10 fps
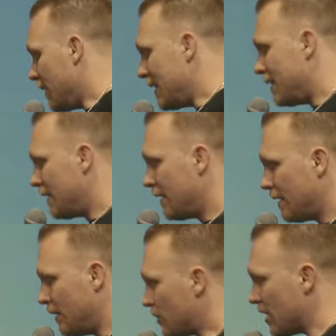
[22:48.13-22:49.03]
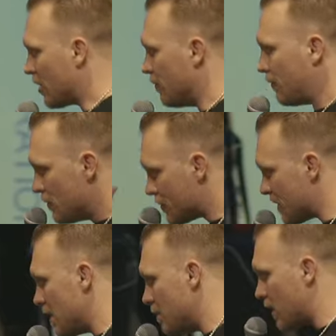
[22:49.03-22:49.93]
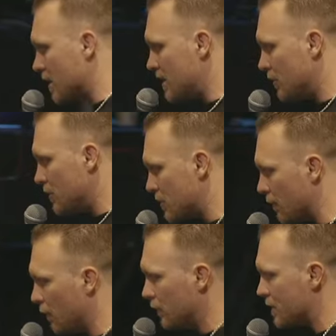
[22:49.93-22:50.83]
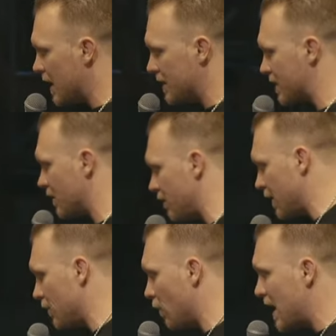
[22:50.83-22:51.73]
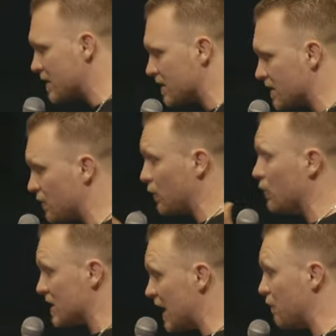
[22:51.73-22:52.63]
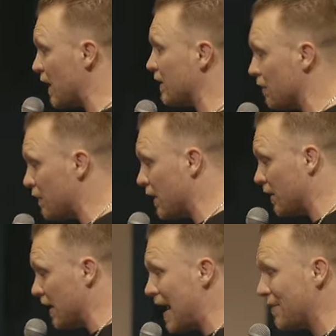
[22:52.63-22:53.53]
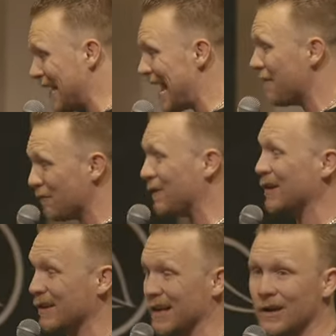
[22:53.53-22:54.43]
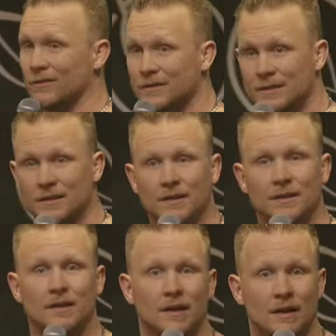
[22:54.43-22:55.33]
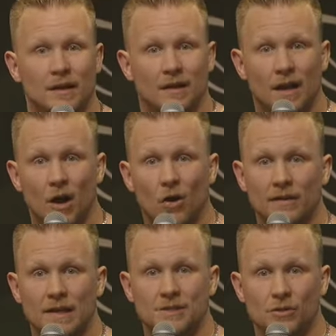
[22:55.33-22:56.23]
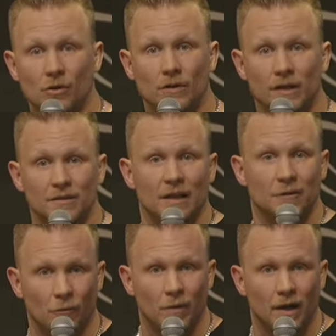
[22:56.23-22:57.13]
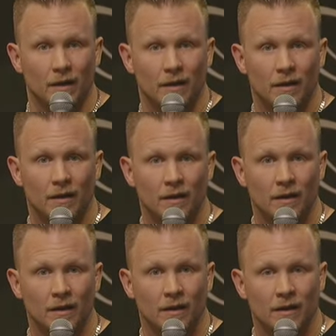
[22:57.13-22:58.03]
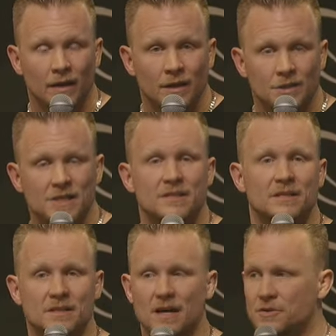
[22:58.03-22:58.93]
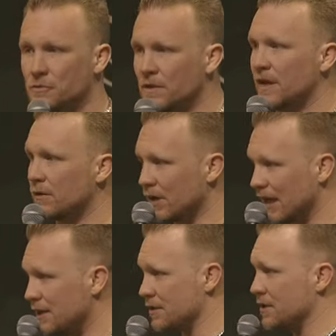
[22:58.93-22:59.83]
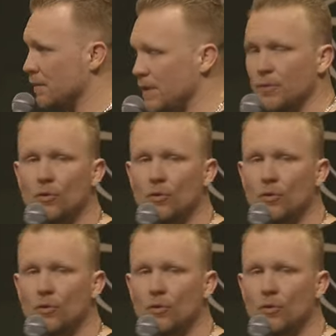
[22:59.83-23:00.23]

But you can confuse them because he'll use the foolish things to confound the wise because as soon as they think they figured it out, they haven't figured it out. Now all of that schooling is like for what? Jesus desires one thing, relationship.